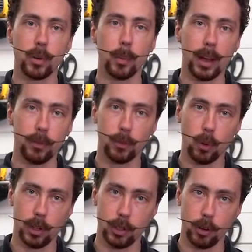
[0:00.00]
from about
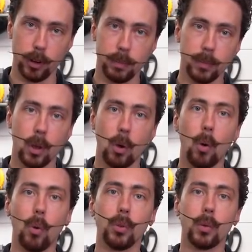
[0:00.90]
400 grit
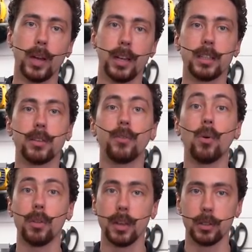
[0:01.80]
all the way to
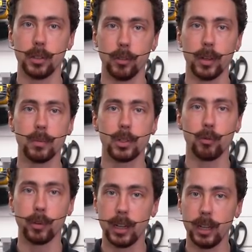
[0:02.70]
4000 grit, so
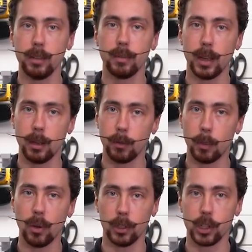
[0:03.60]
really they're for
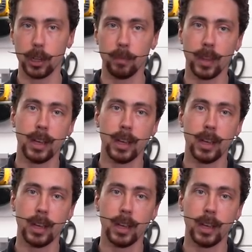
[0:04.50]
polishing.